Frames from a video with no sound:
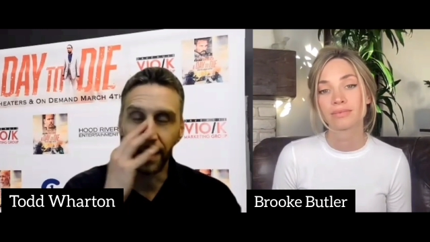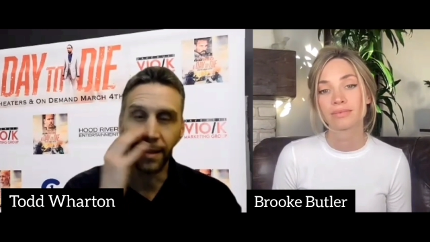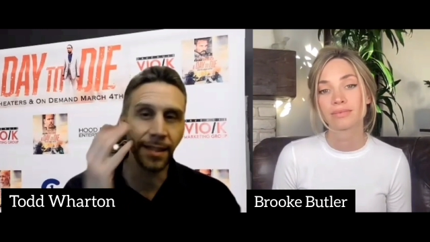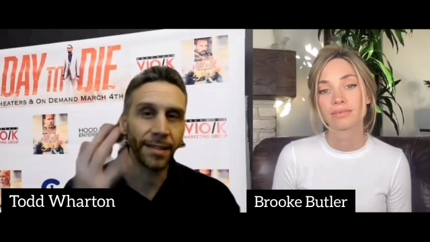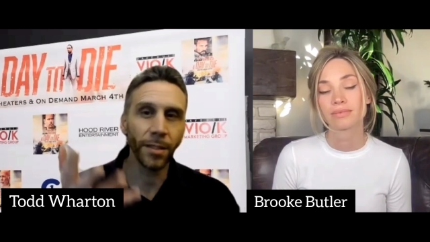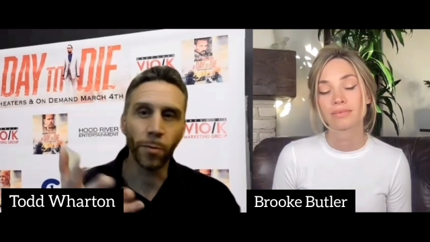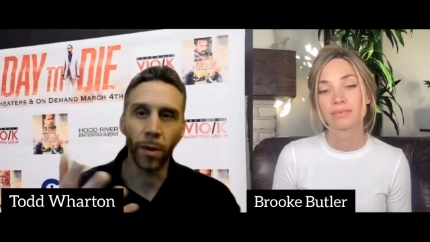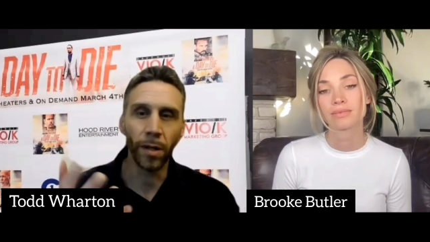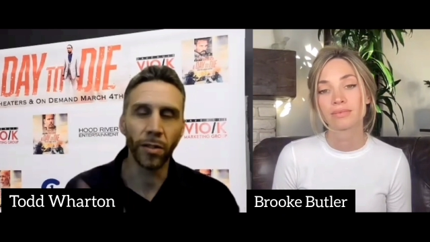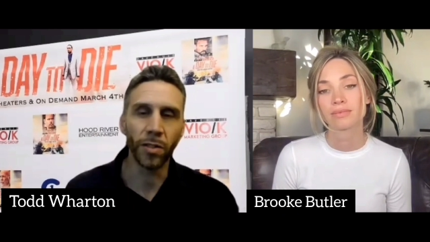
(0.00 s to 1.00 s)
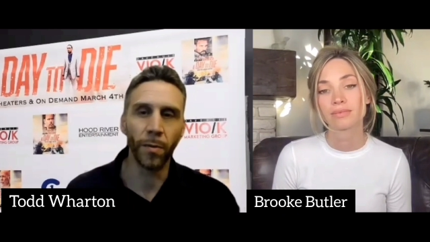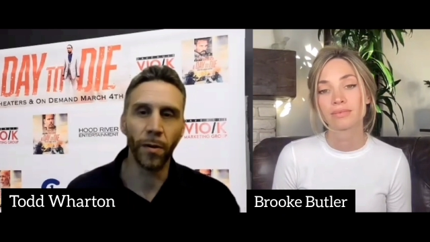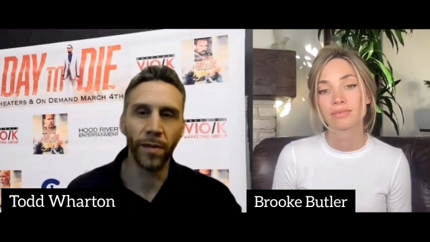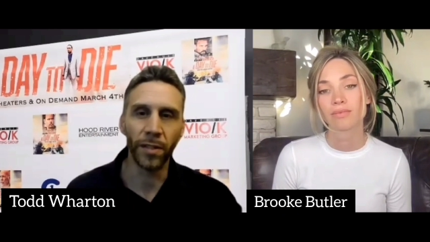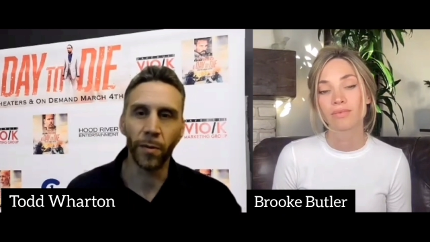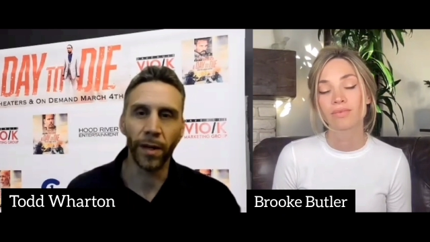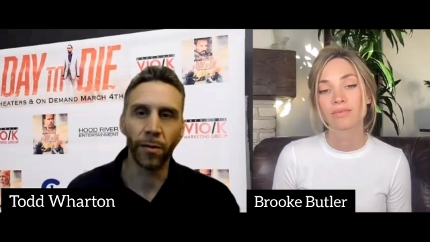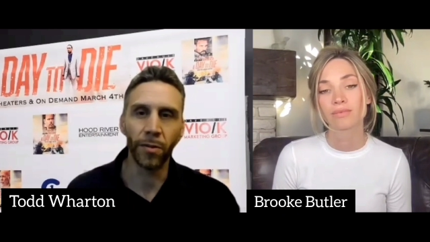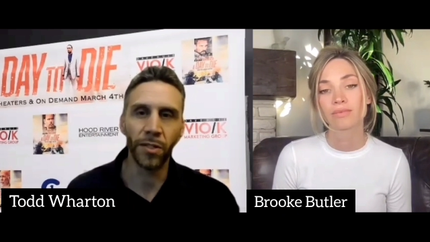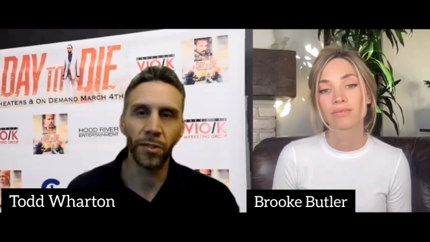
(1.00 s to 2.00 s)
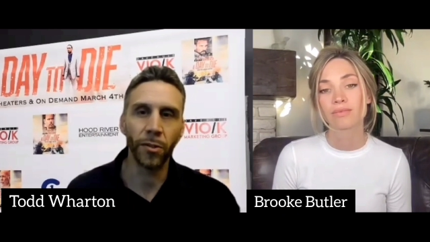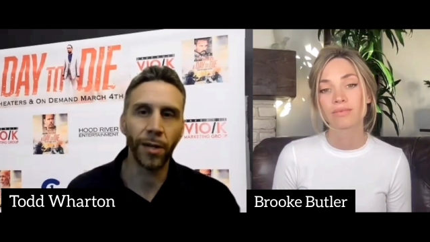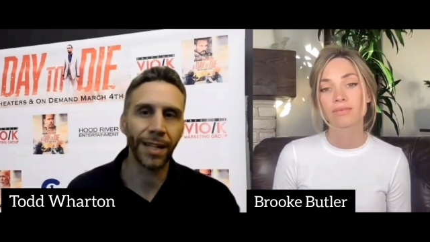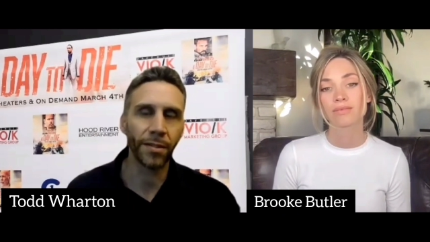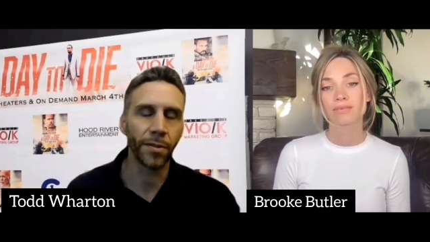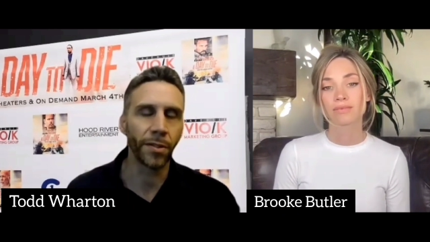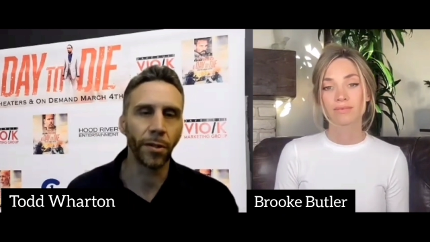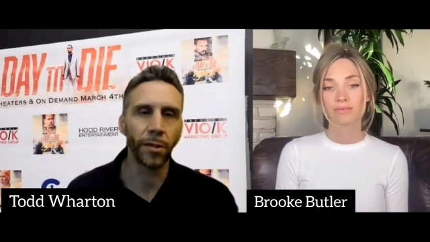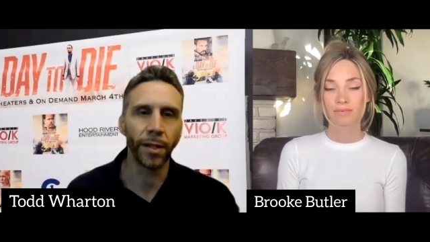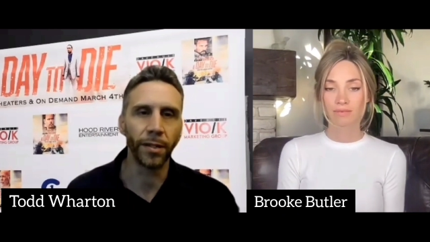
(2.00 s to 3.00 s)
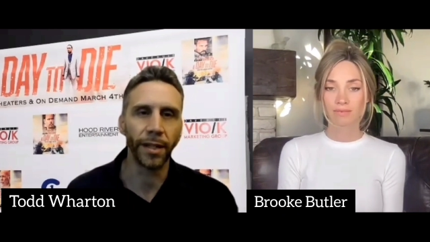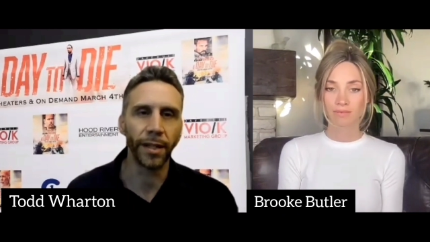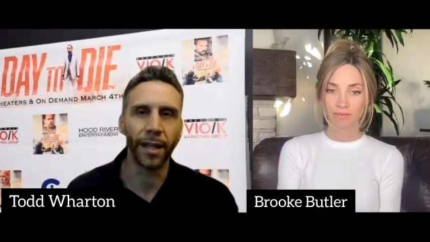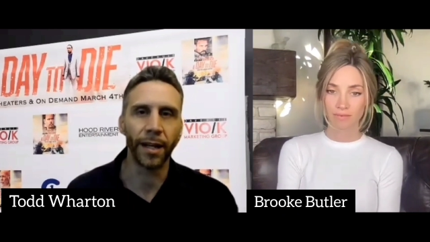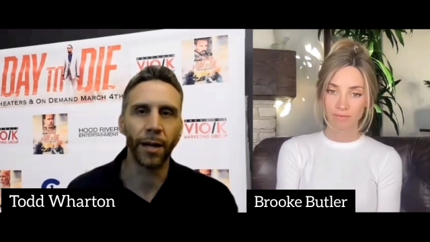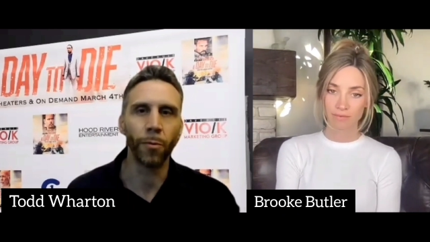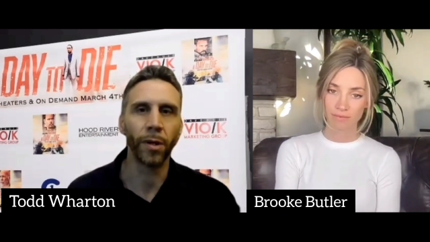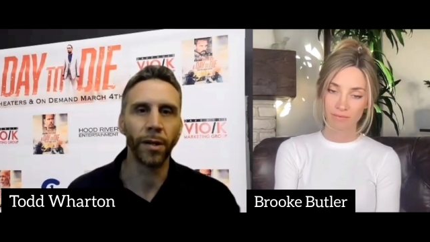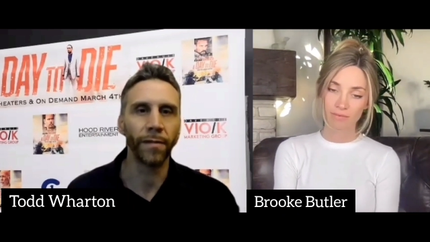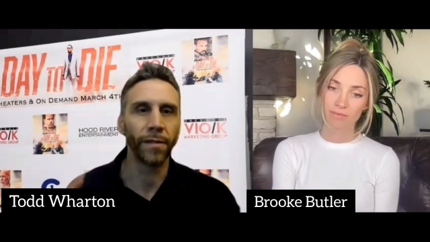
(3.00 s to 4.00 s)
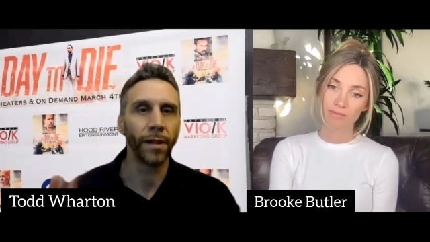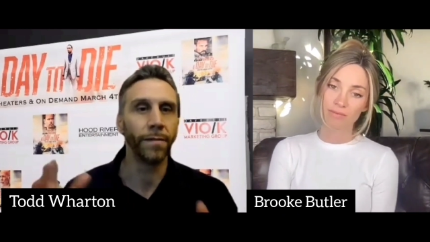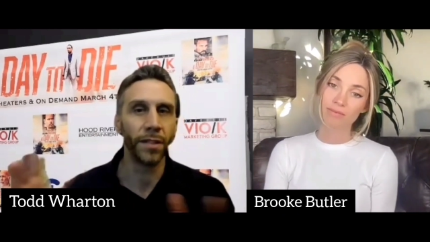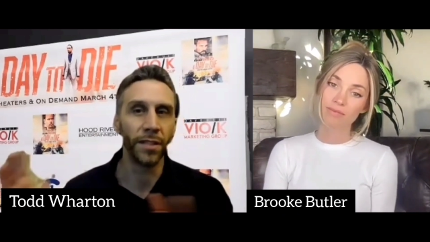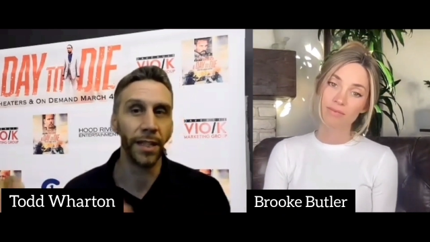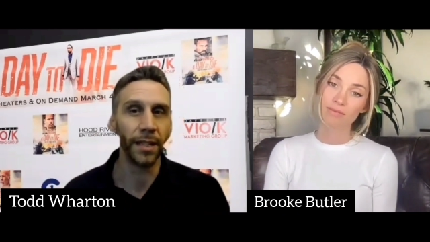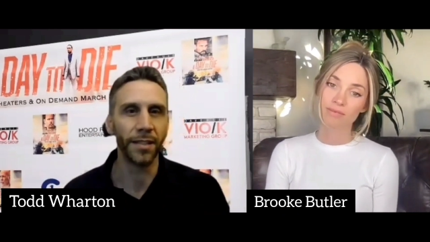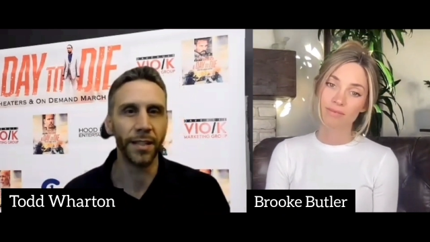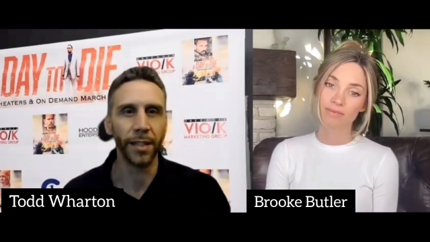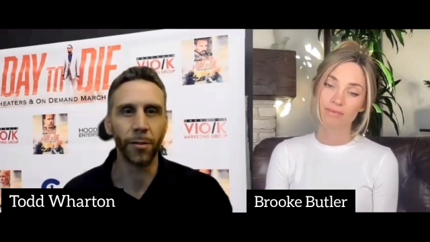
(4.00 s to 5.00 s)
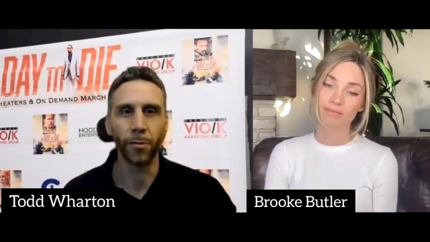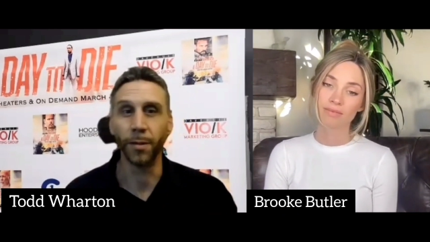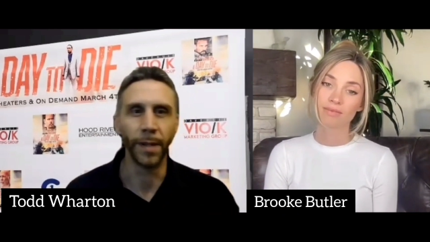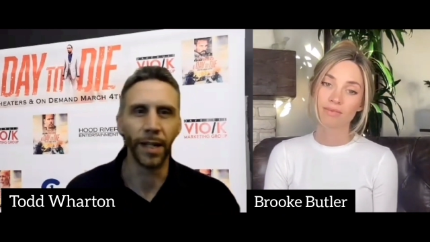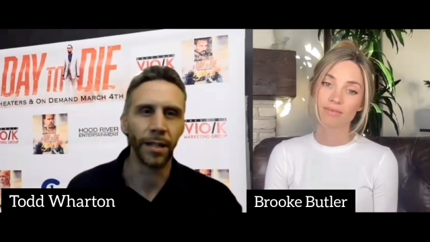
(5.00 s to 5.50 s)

Speaker 1: this is one of those movies where was, you guys were so good together. I would have loved to seen a sequel, to be